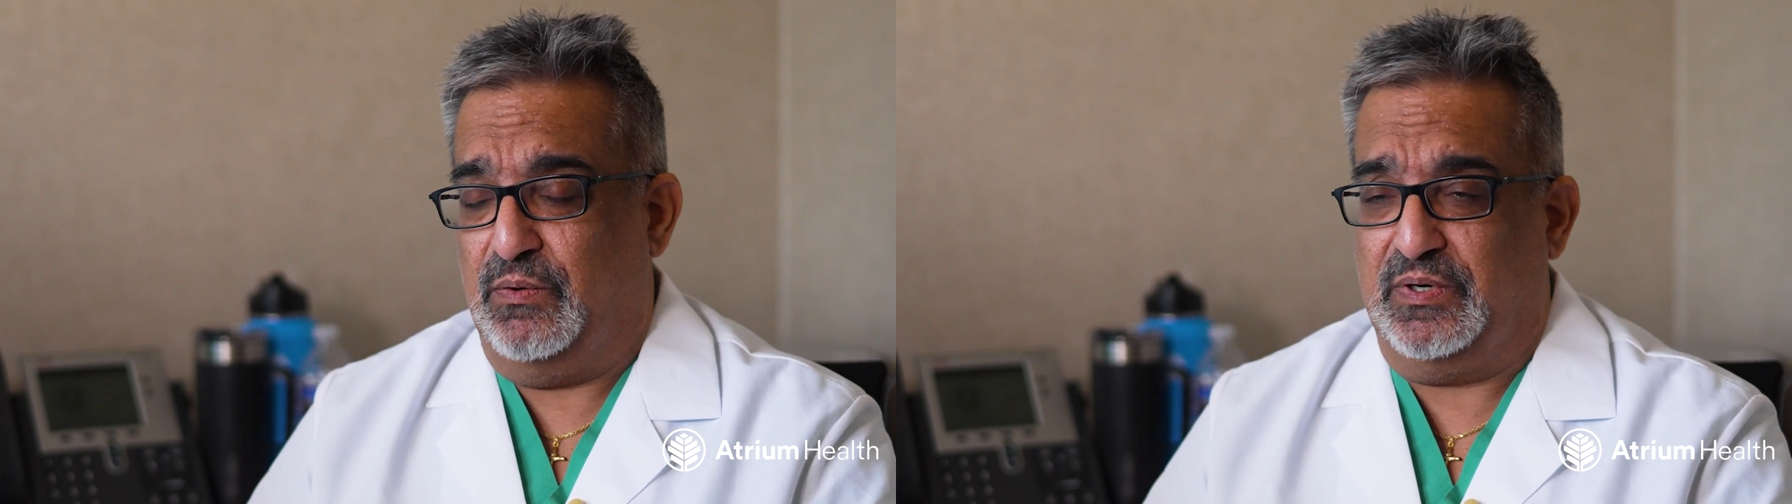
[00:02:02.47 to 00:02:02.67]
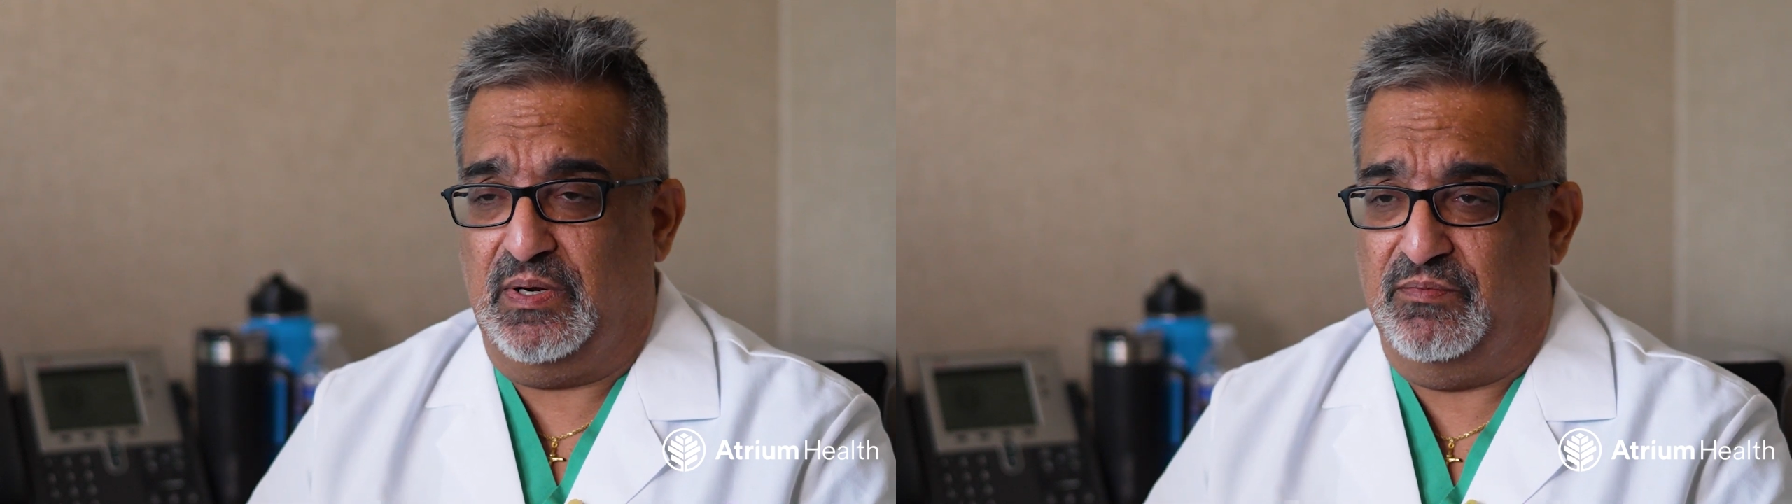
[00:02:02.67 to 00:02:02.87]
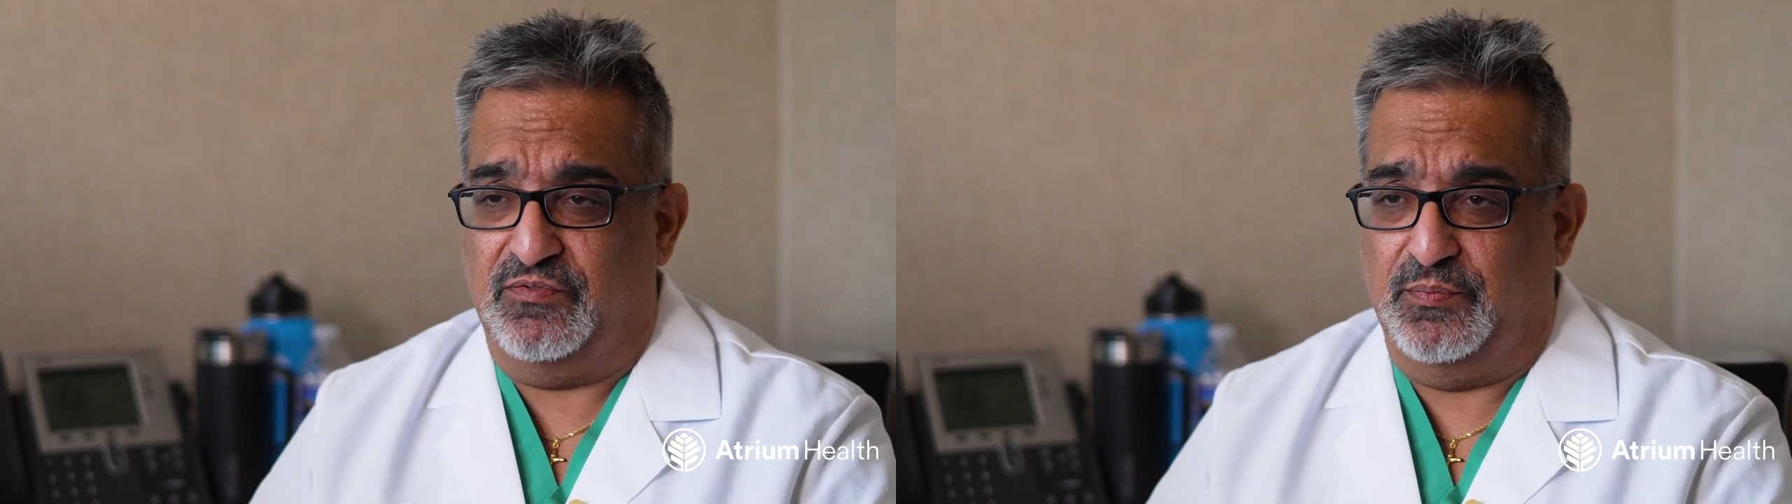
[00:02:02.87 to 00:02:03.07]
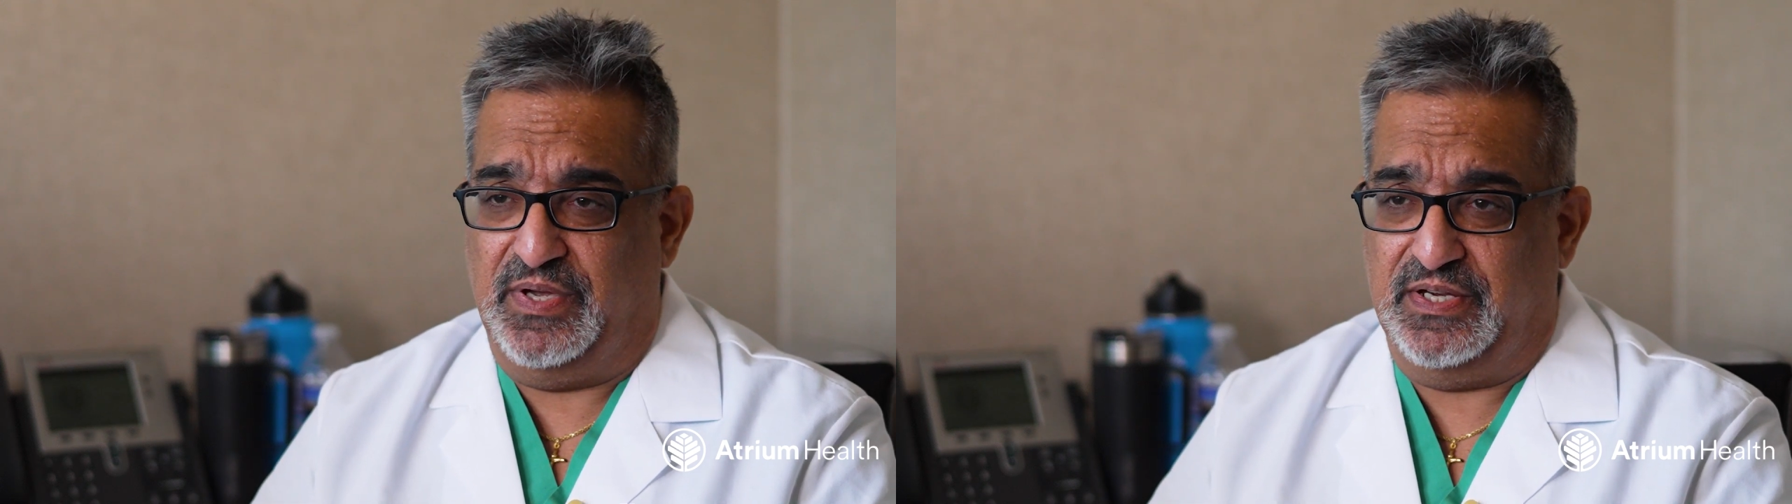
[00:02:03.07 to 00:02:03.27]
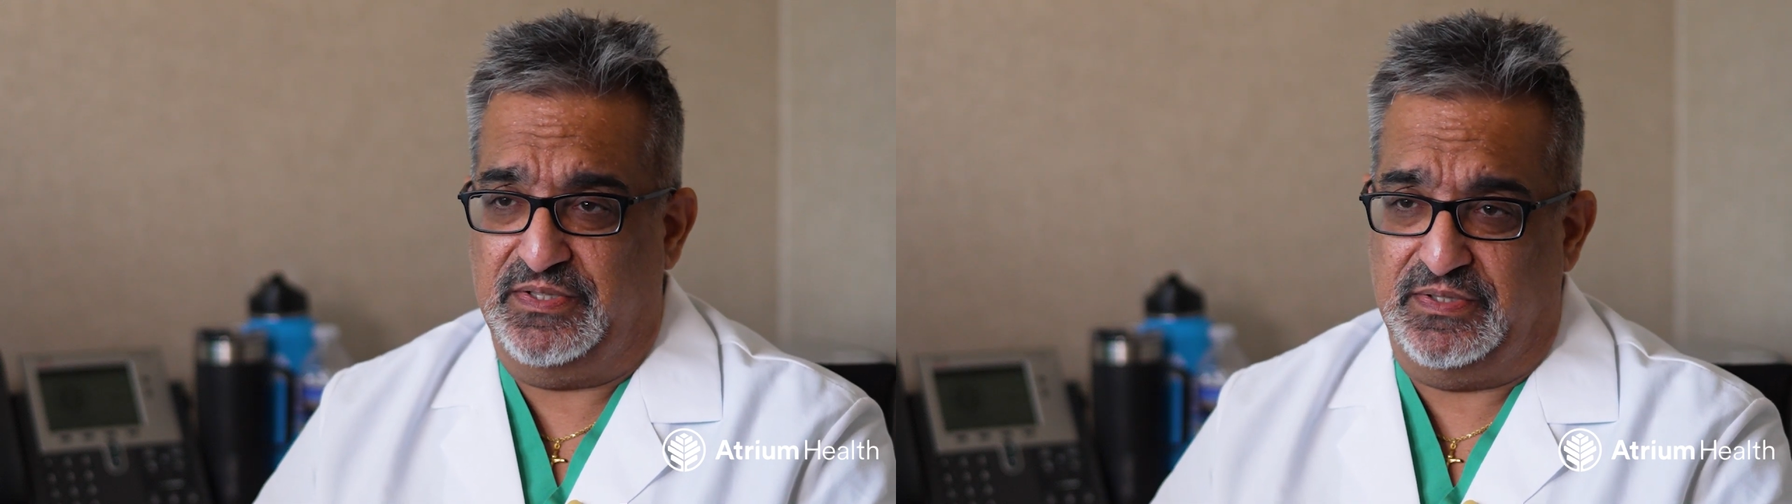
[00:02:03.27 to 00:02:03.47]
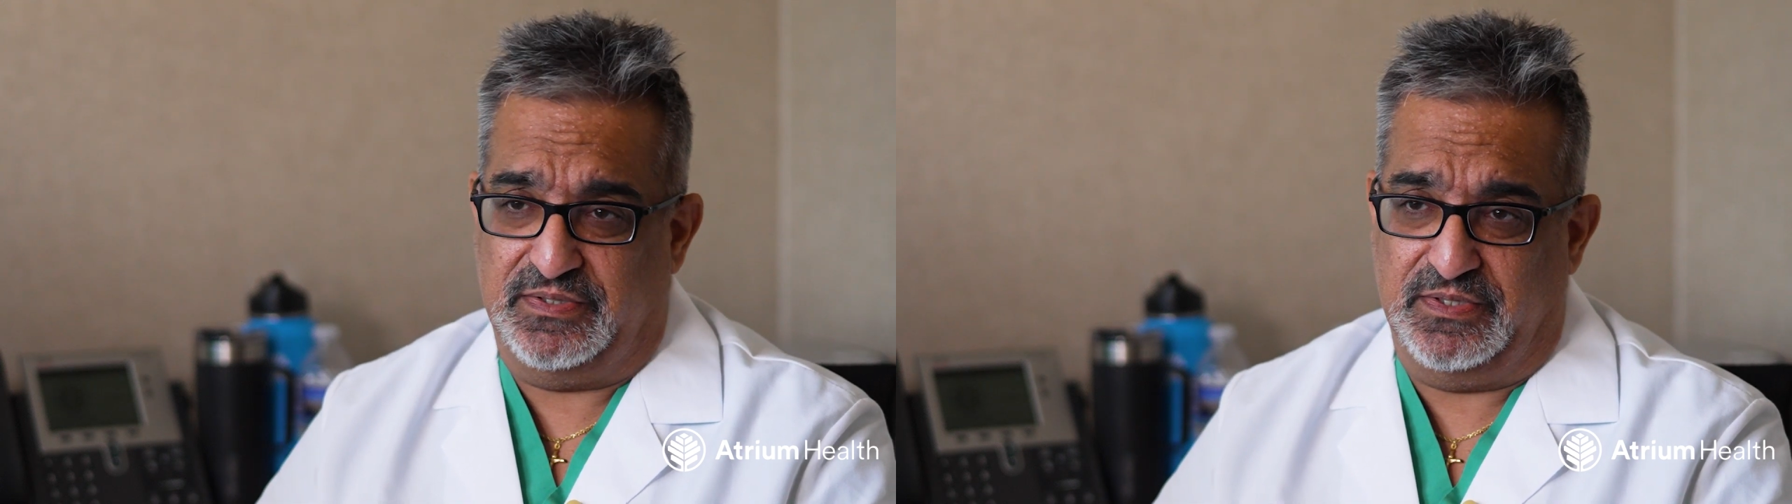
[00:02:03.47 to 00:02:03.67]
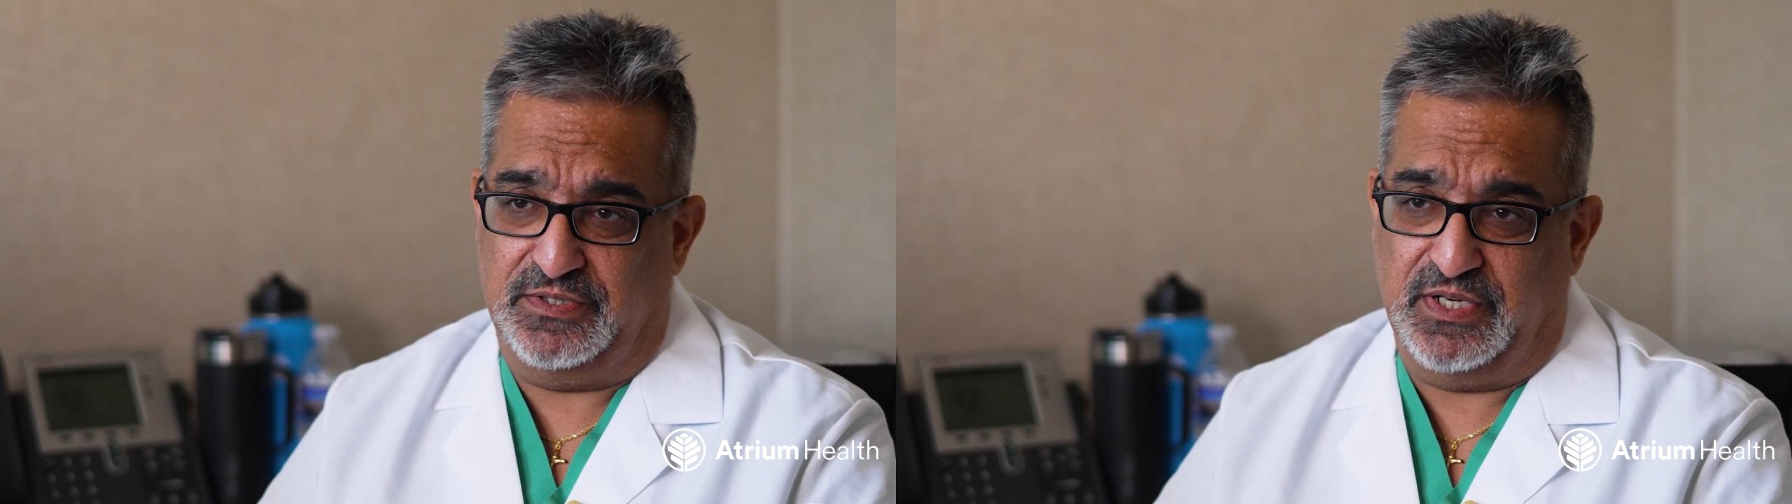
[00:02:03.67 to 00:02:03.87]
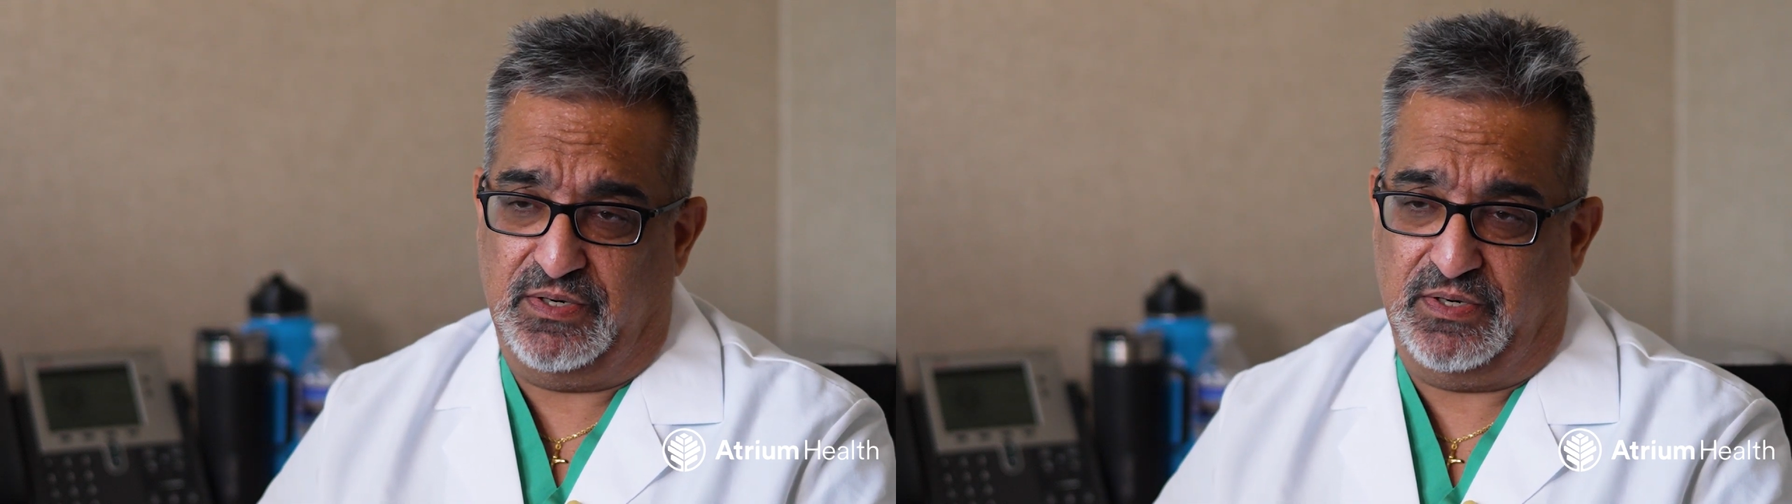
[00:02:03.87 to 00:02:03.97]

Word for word: outcome for patients in